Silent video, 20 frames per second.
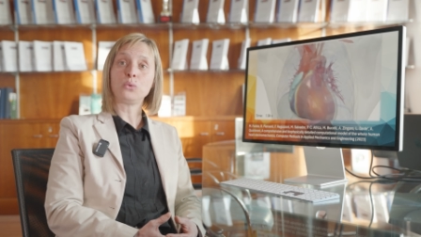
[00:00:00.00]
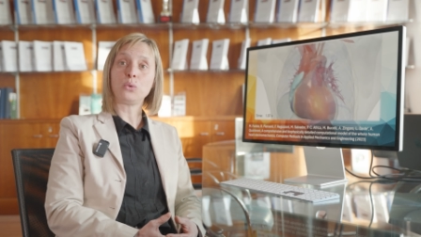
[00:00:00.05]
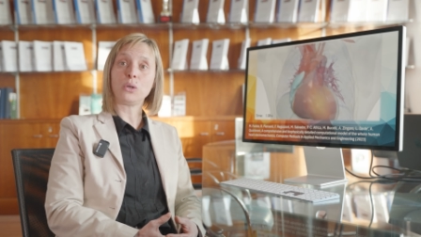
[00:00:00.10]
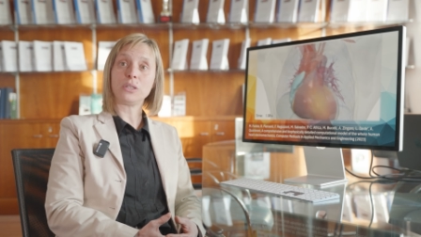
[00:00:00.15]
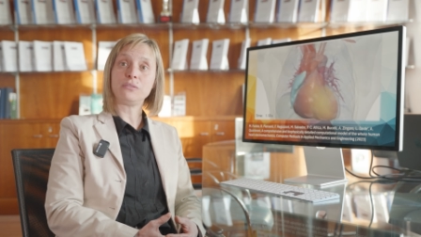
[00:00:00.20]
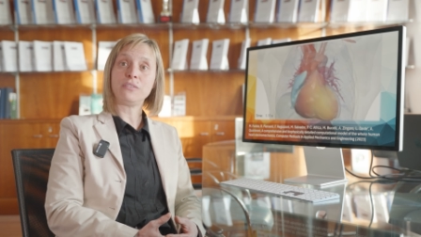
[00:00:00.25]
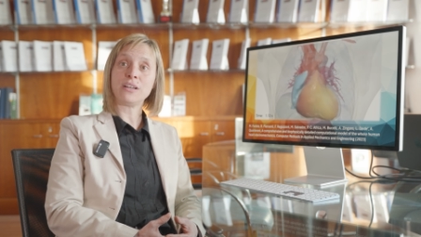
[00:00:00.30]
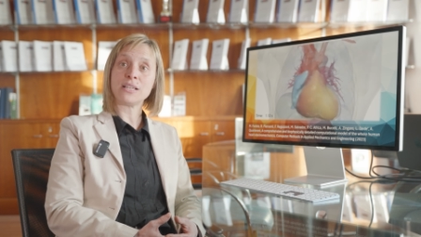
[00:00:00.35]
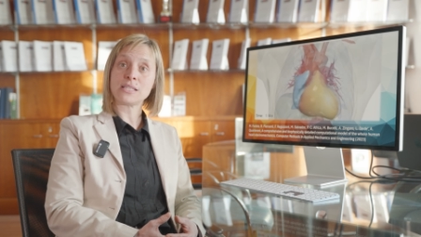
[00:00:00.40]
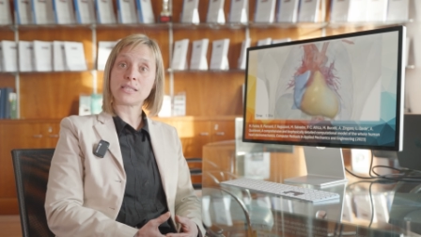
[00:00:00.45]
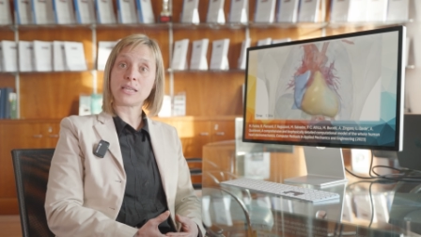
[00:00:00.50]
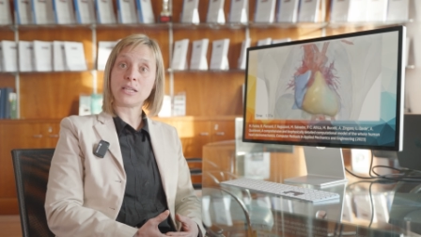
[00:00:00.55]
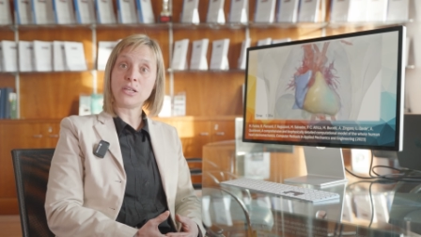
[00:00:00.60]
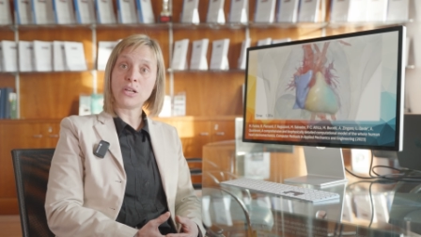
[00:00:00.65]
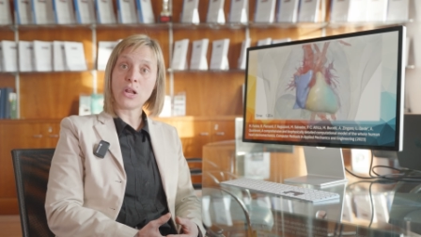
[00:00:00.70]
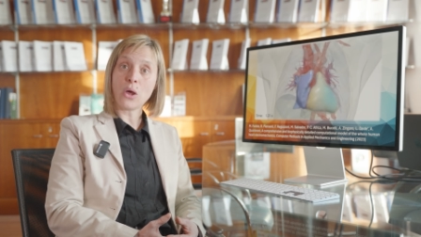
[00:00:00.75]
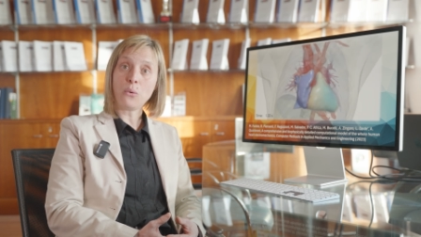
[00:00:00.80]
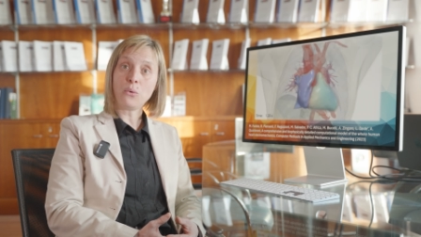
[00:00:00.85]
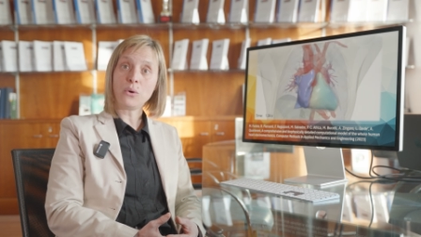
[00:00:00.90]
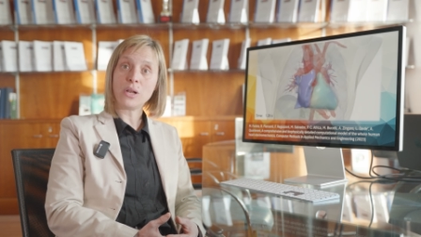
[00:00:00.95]
to advance
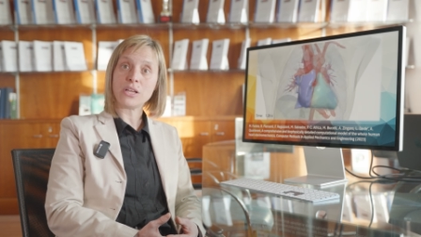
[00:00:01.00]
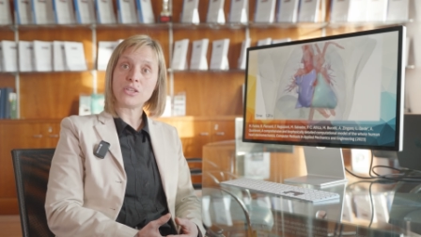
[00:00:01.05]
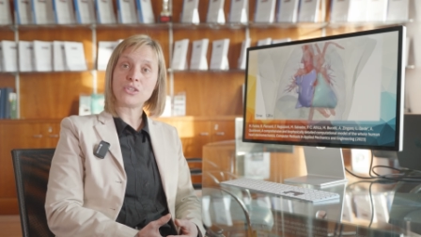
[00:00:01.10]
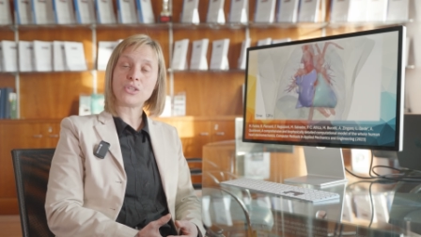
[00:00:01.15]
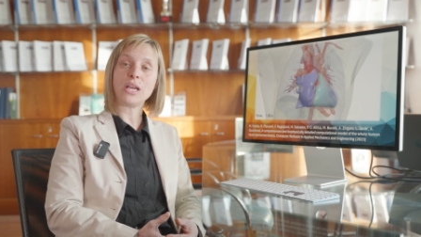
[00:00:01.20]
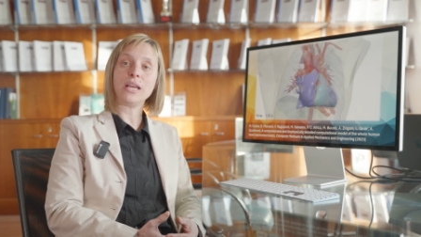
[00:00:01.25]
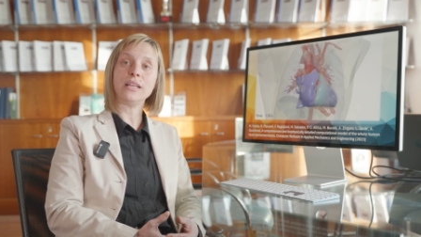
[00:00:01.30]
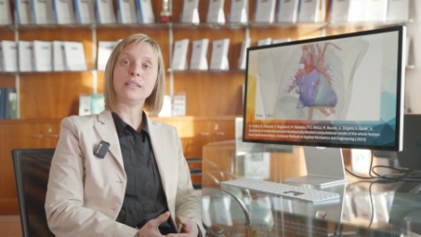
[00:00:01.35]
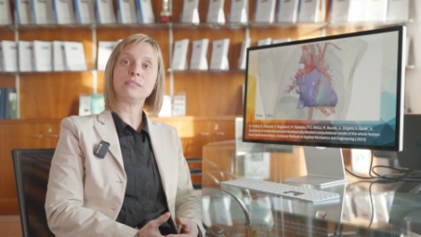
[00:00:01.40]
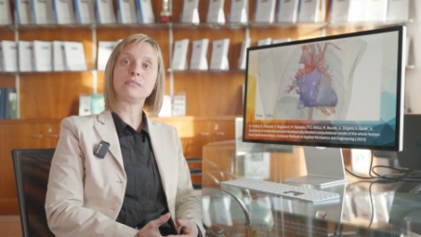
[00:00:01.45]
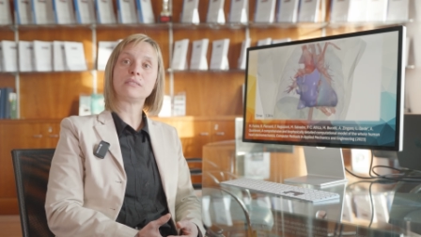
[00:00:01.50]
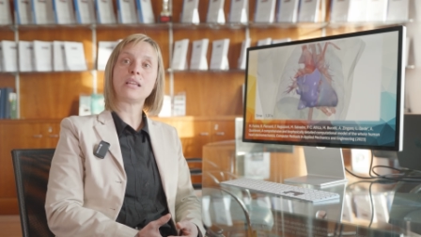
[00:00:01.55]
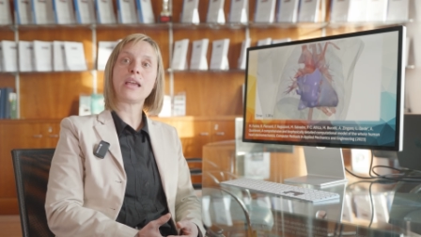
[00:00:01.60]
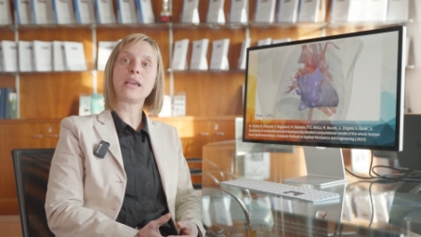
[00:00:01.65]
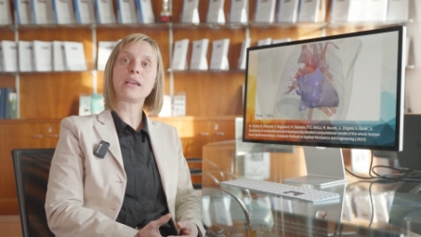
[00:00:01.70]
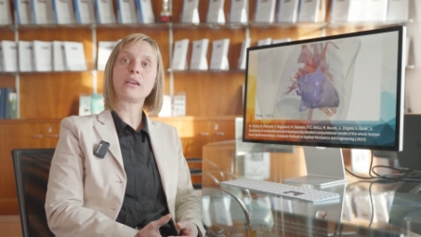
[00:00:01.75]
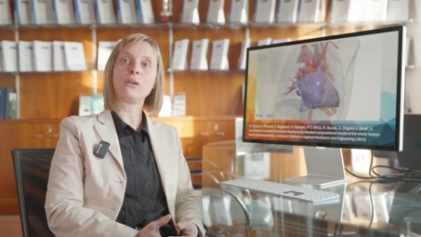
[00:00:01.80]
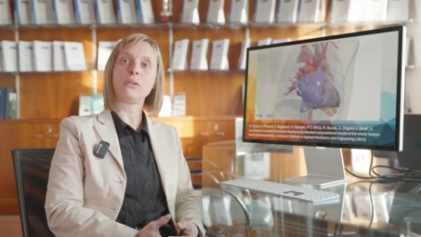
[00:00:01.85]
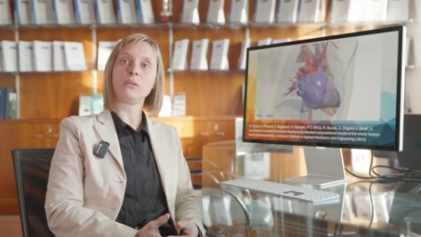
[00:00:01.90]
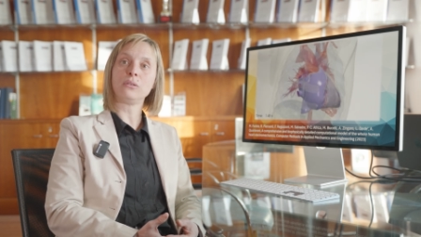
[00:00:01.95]
knowledge and
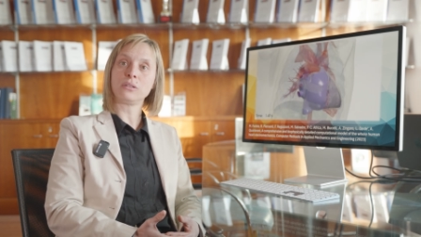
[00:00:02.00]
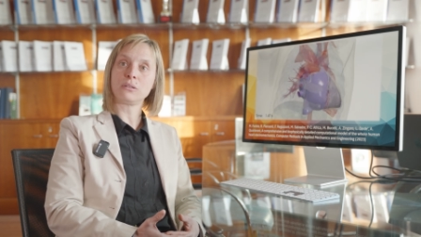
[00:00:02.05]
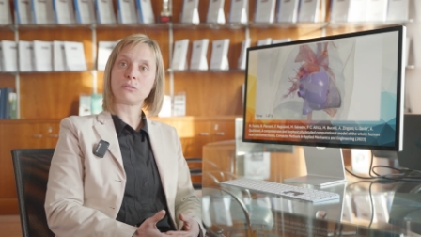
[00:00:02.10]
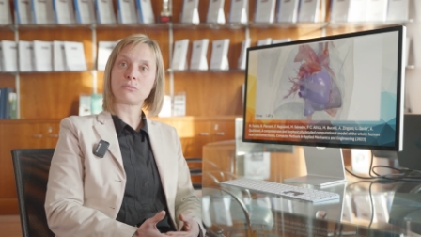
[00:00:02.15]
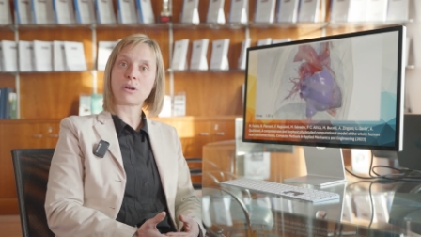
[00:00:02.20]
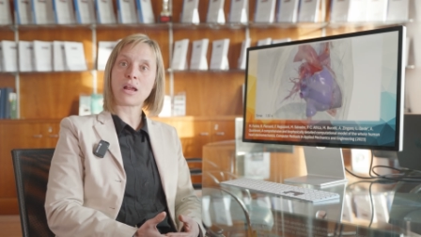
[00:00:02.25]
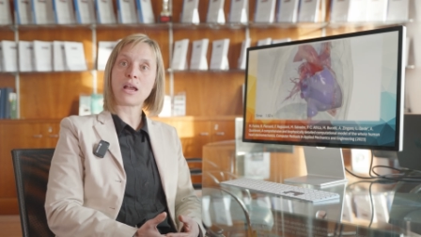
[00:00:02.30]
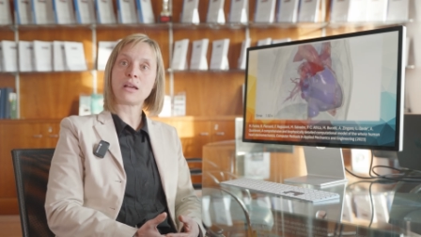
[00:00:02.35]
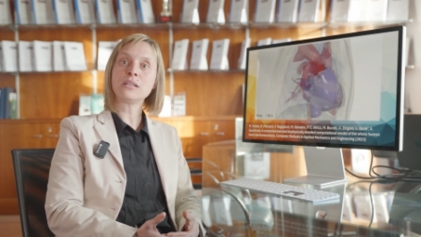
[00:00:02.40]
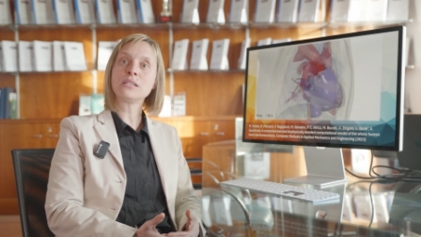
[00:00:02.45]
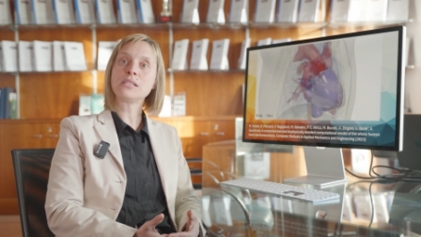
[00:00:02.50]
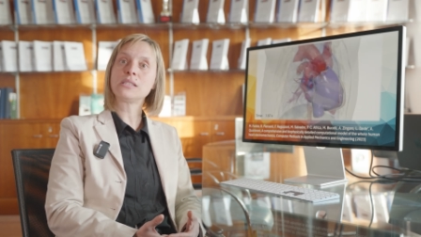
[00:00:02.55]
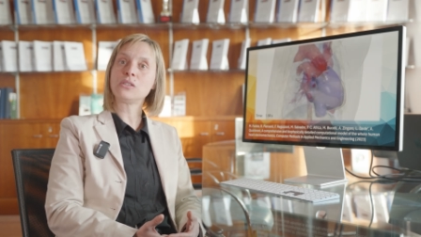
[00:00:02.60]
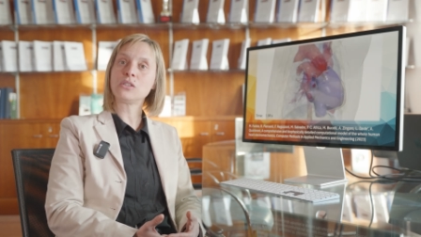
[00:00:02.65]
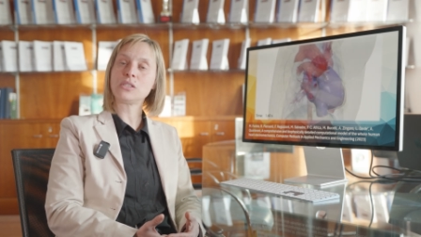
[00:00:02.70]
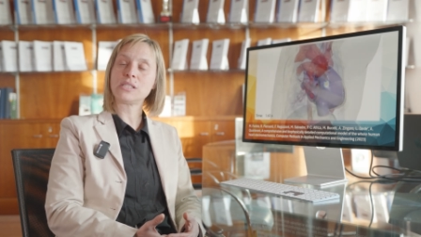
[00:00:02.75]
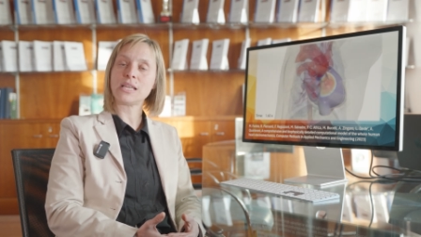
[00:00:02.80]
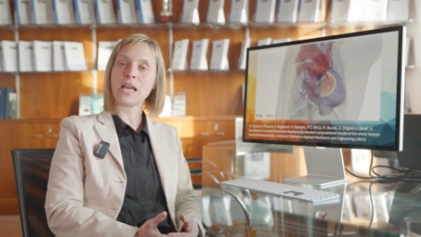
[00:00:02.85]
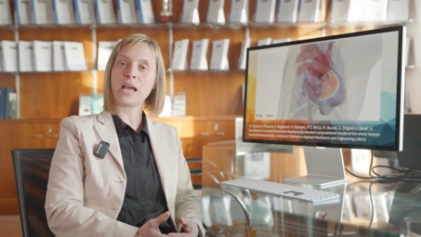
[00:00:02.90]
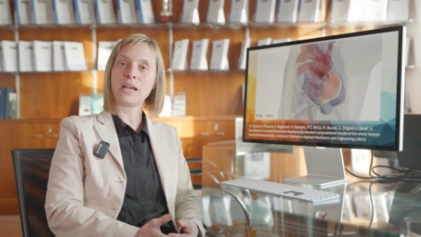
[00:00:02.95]
tackle grand
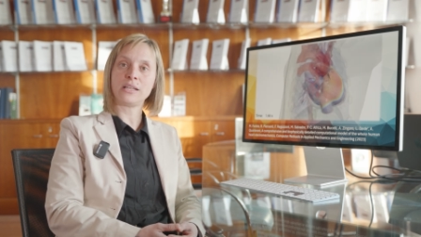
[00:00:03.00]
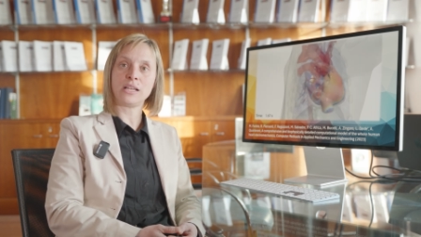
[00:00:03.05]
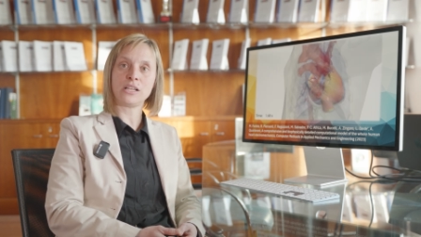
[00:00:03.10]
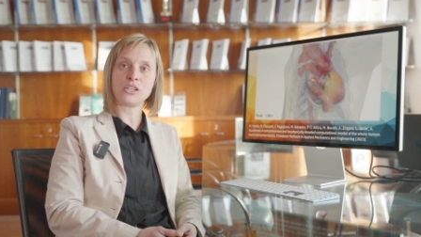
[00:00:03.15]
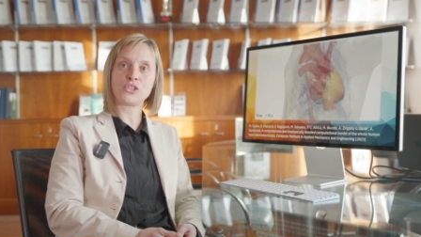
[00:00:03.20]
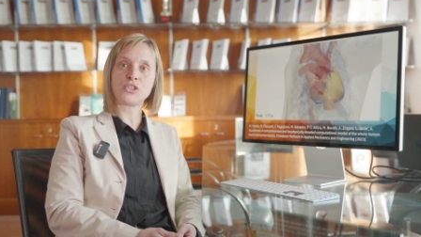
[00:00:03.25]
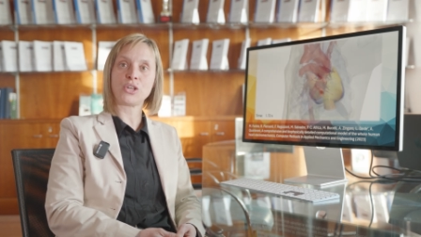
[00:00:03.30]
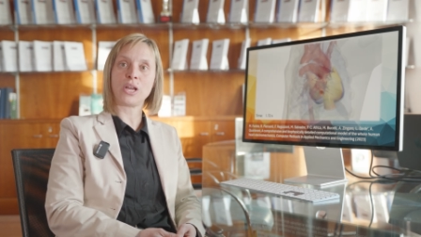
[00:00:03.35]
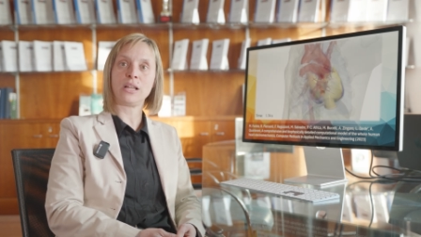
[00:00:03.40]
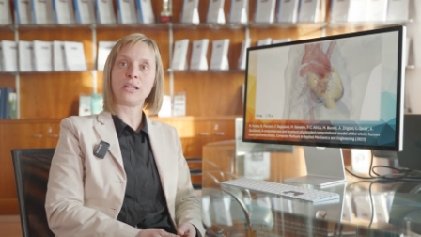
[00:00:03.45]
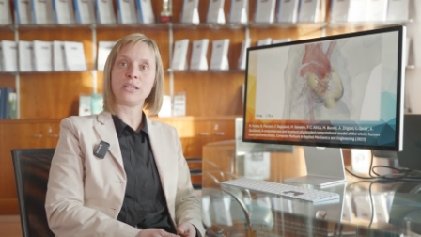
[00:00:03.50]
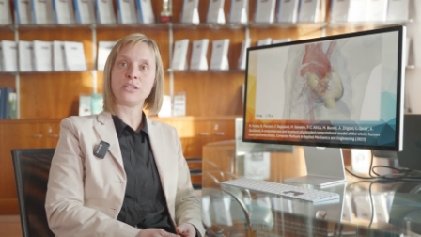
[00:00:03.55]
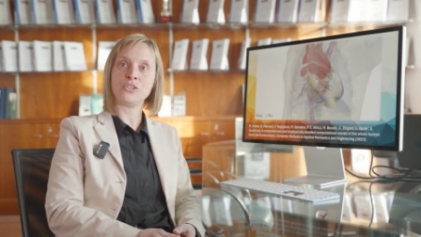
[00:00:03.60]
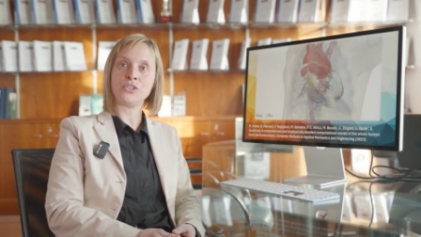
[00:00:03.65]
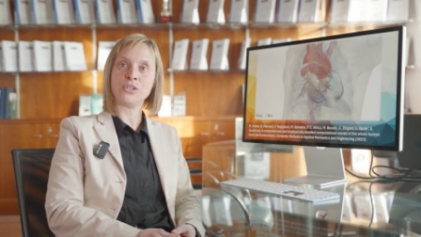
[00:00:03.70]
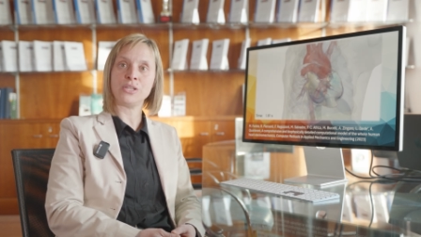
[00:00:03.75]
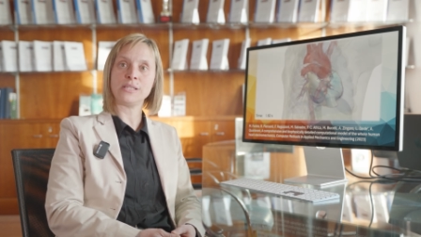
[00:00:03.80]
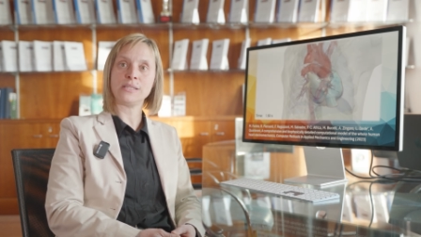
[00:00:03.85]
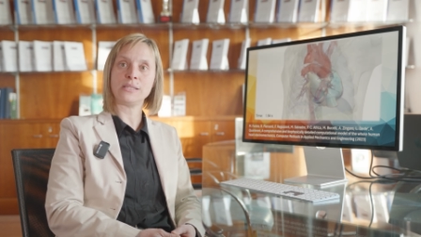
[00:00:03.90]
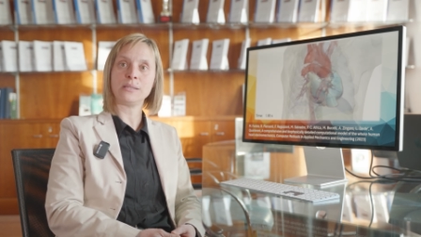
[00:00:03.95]
societal
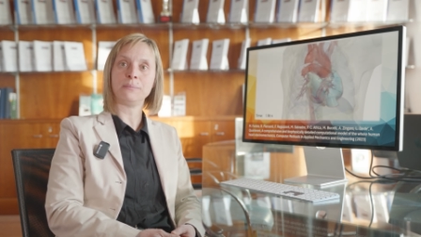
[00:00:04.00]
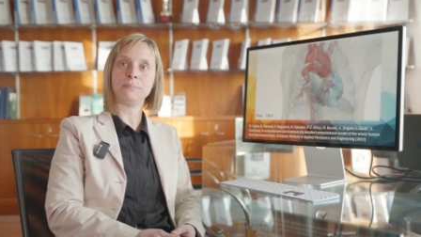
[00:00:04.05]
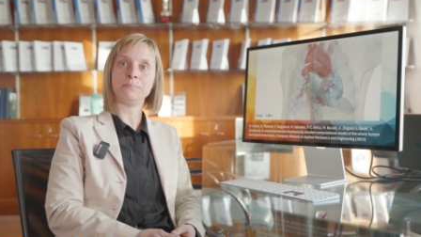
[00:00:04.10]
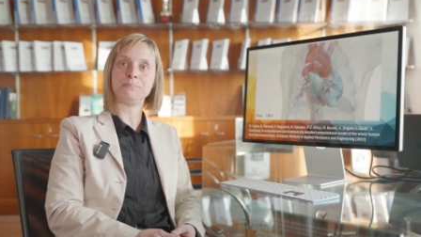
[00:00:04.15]
challenges.